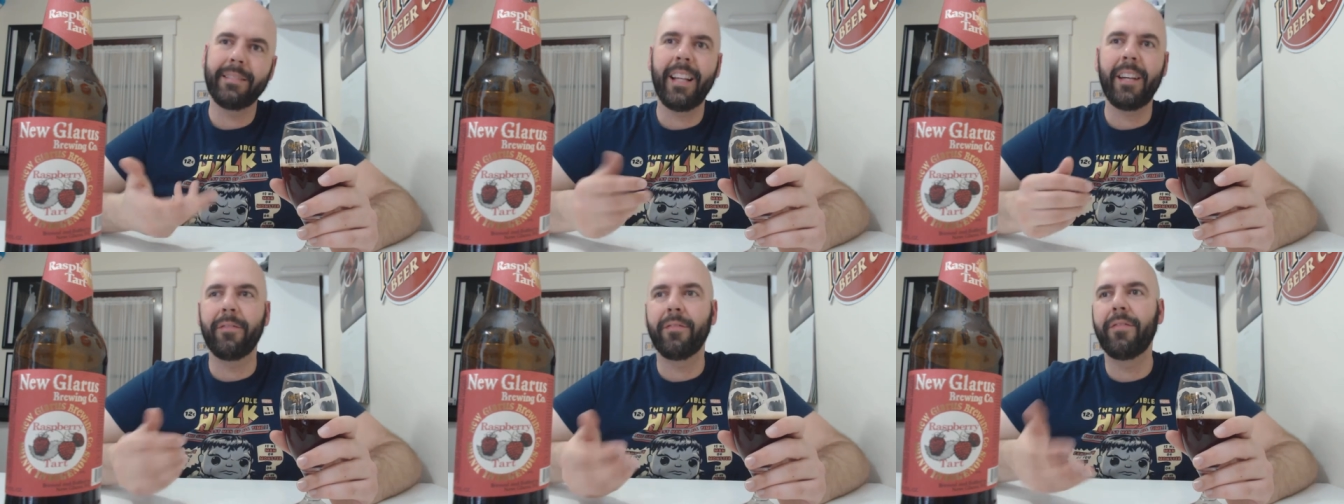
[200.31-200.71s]

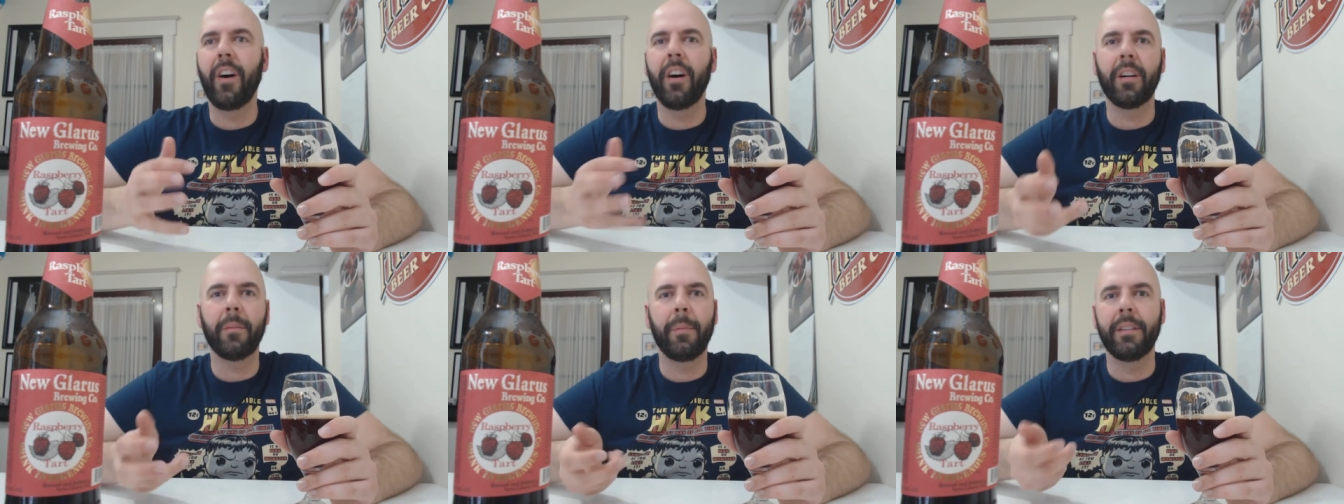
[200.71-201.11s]
not
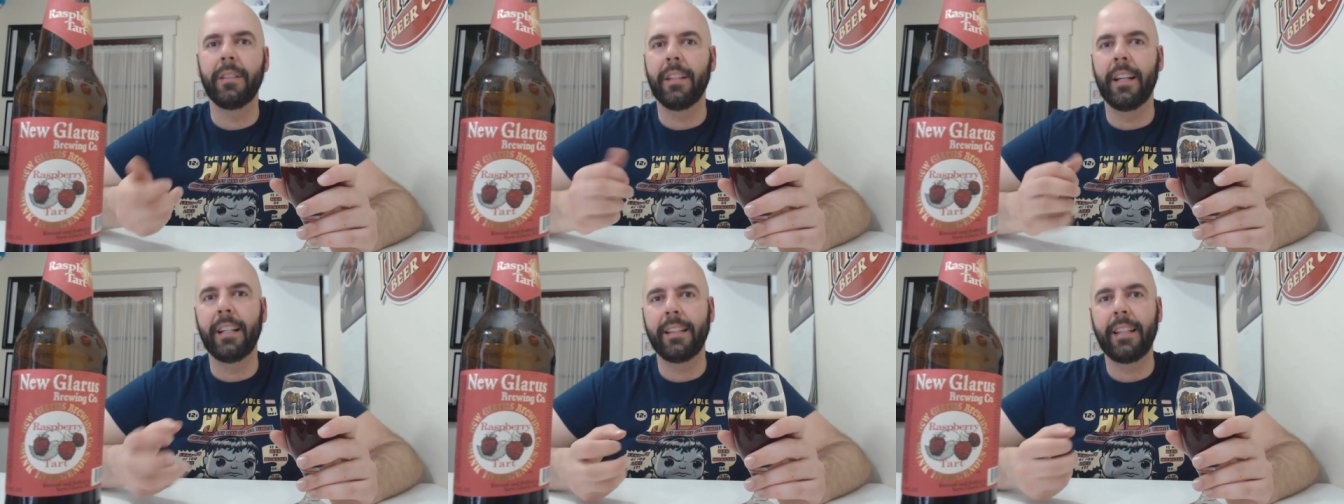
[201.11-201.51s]
funk,
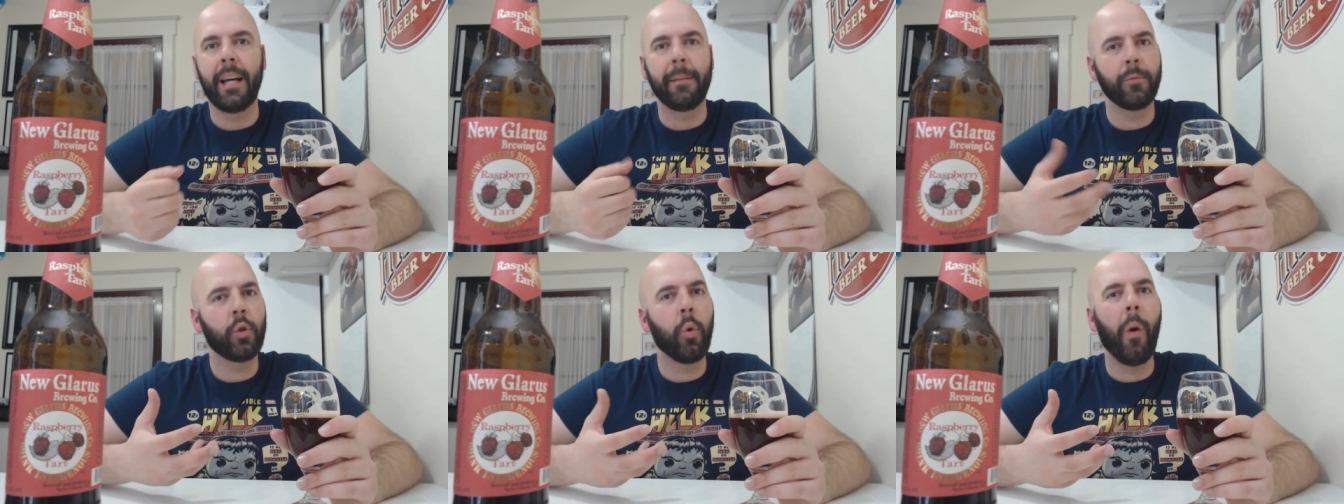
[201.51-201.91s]
but like
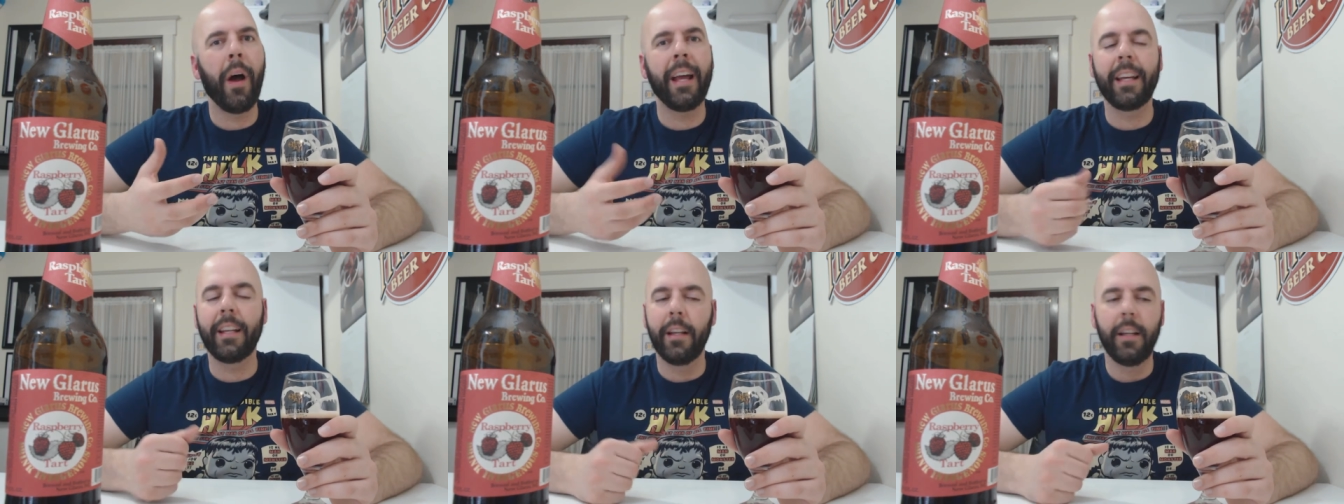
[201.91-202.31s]
that
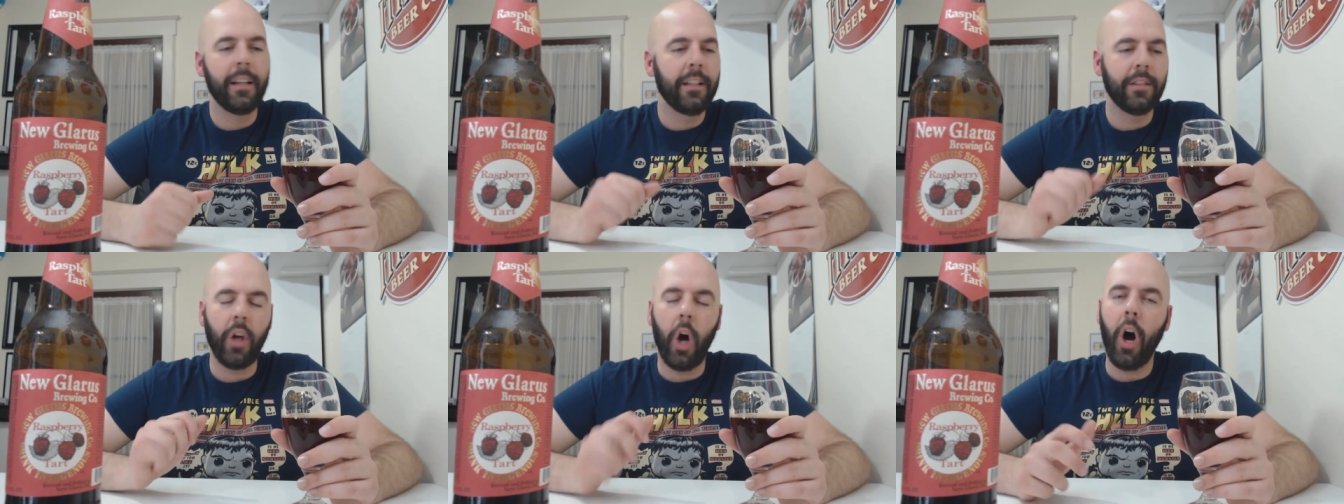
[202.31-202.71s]
twang.
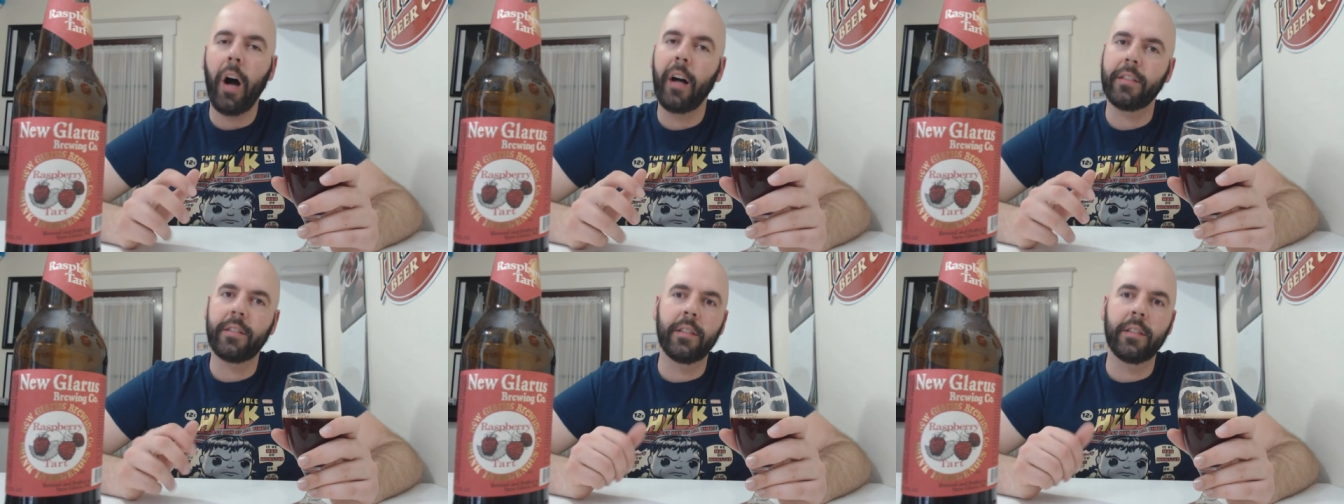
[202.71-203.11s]
It's
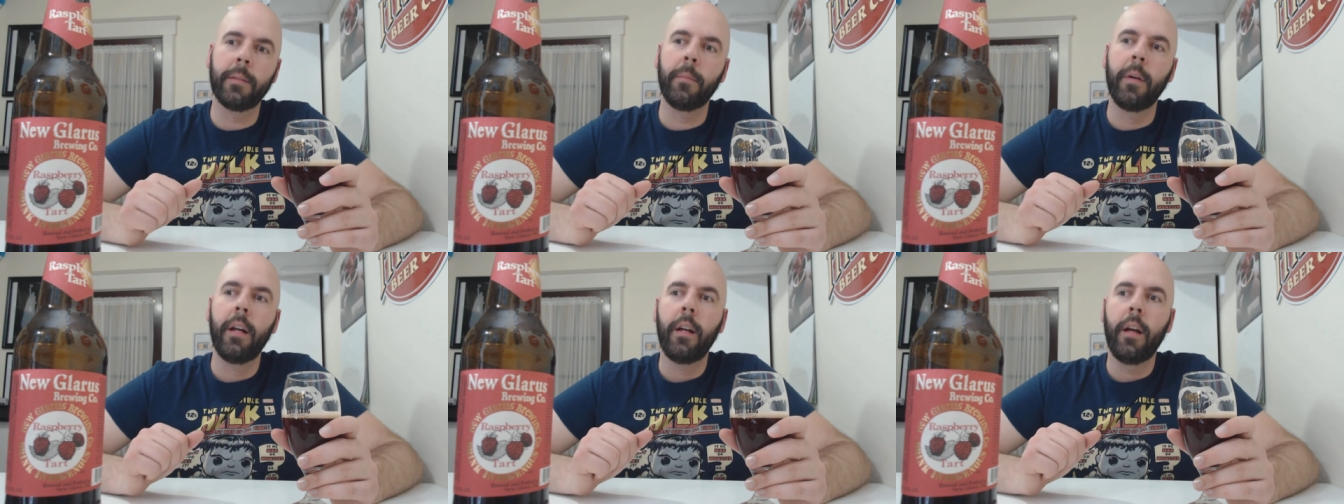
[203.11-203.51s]

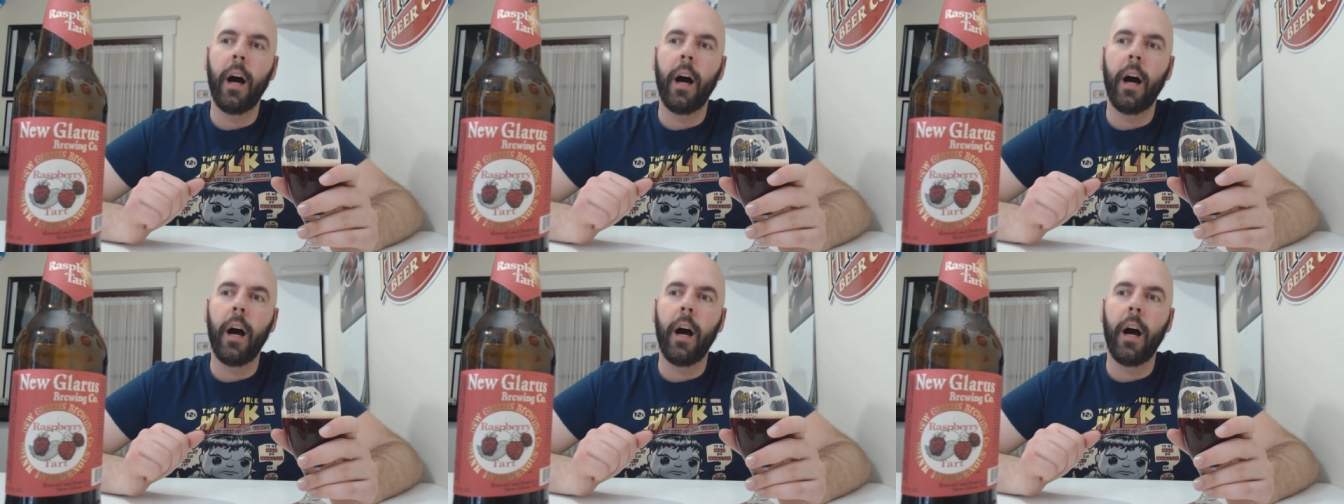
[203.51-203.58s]
awesome.